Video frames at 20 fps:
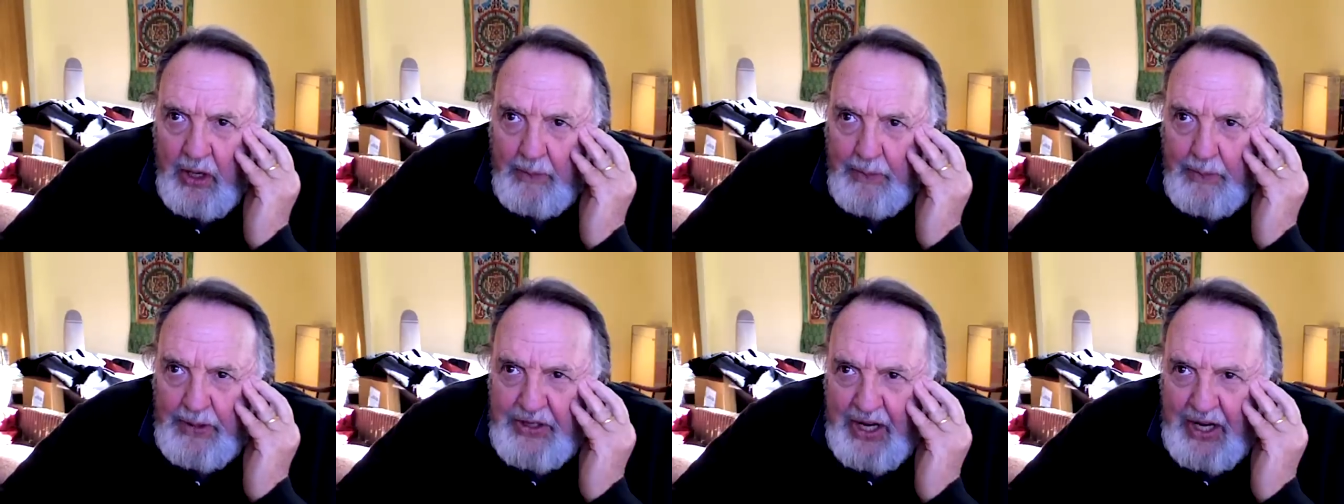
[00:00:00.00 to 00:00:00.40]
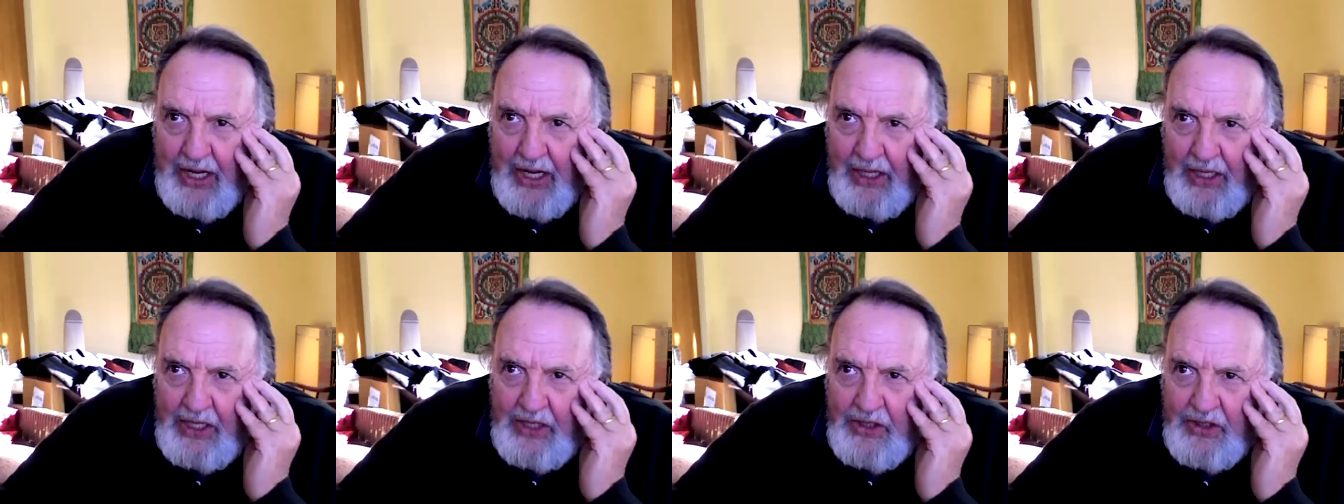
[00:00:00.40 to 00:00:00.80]

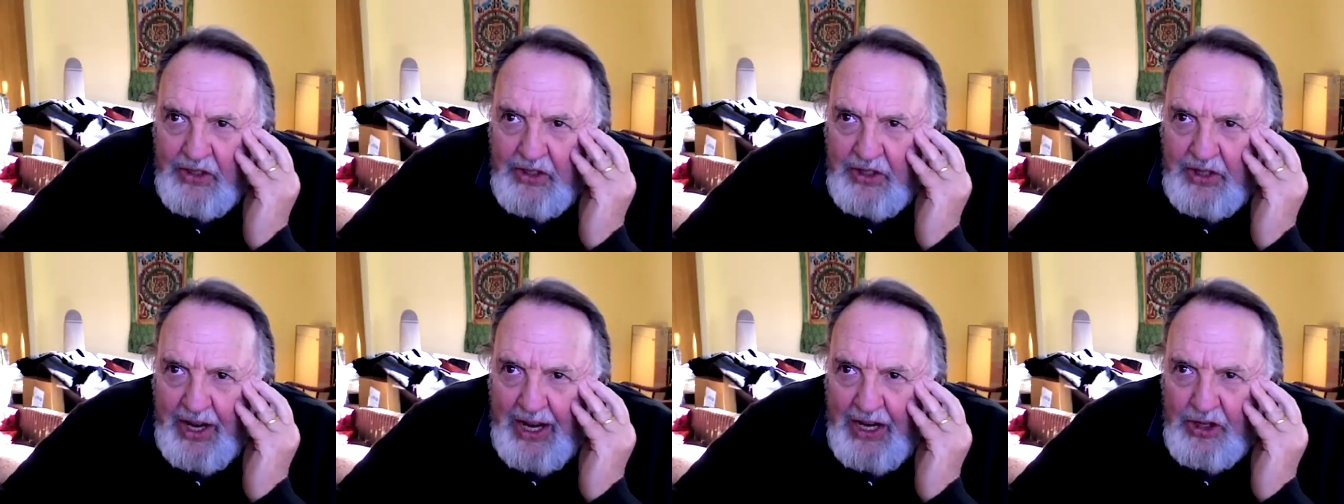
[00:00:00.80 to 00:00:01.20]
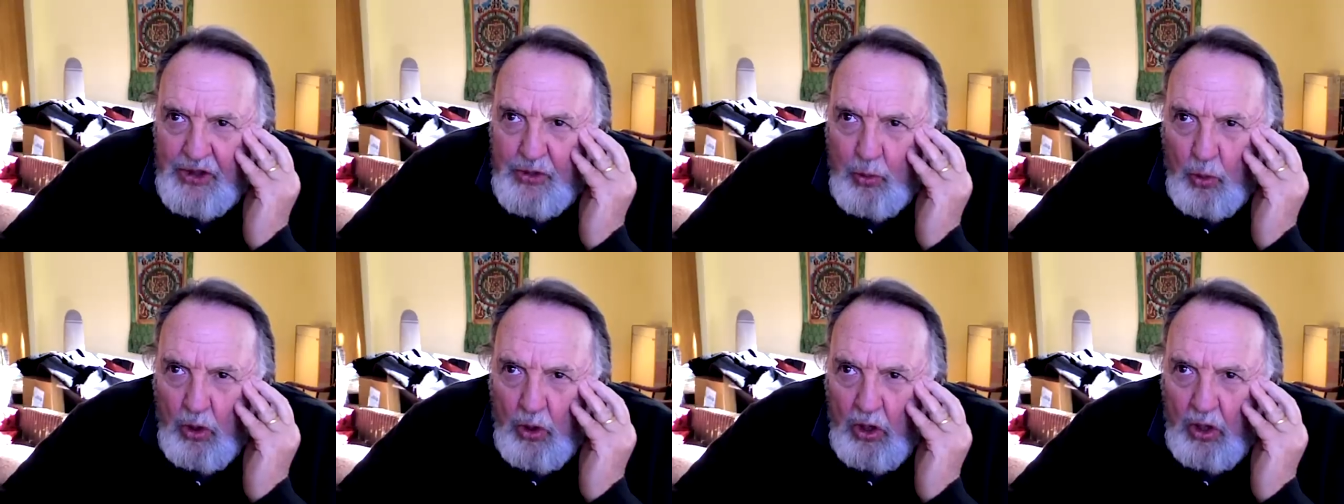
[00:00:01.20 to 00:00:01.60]
particularly in today's
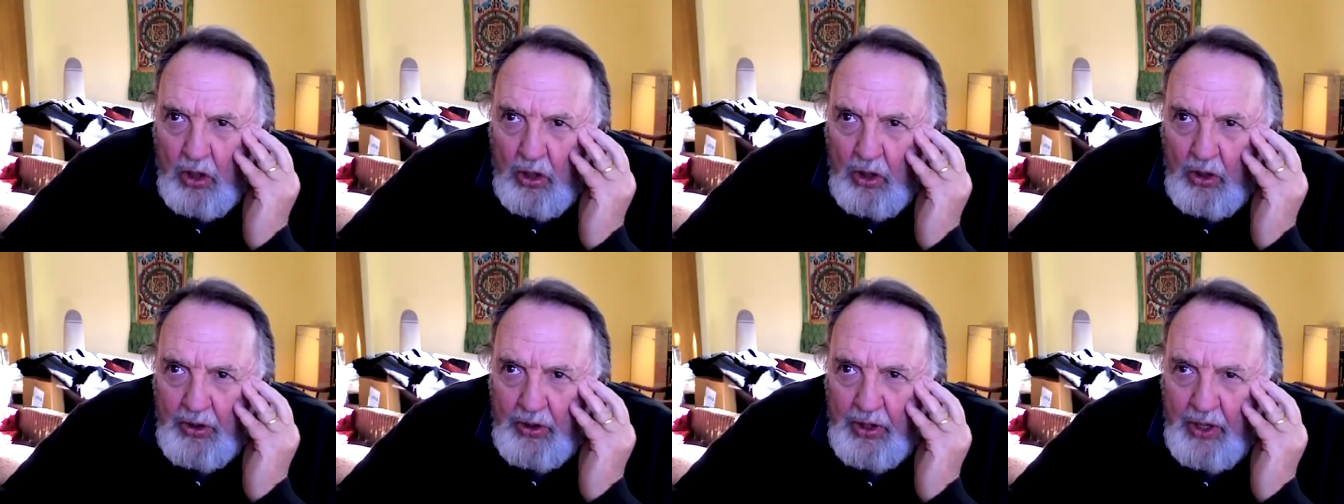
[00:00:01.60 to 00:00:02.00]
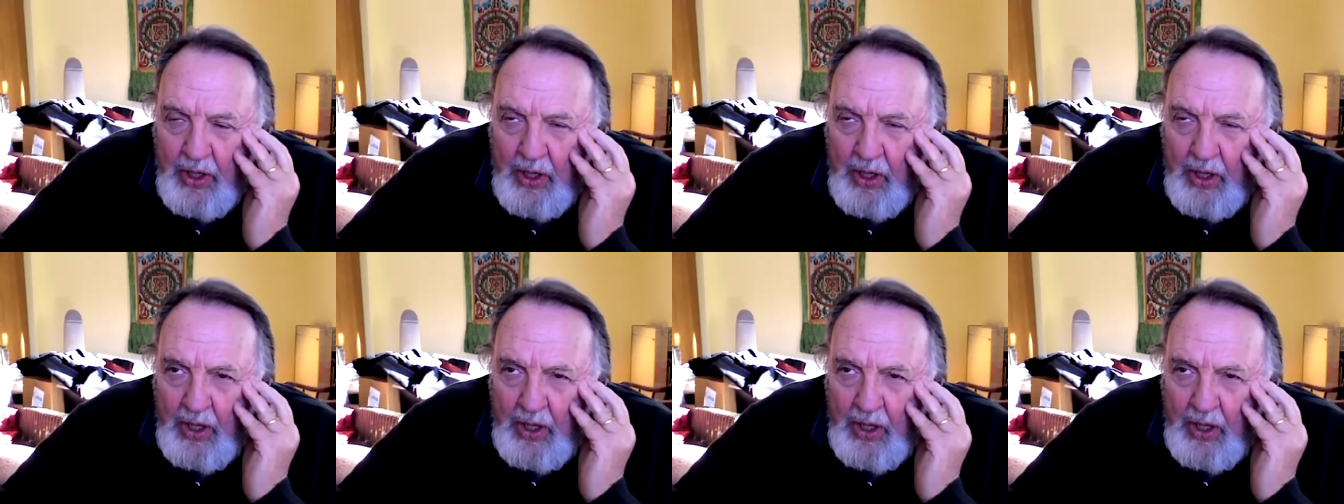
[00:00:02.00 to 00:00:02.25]
world,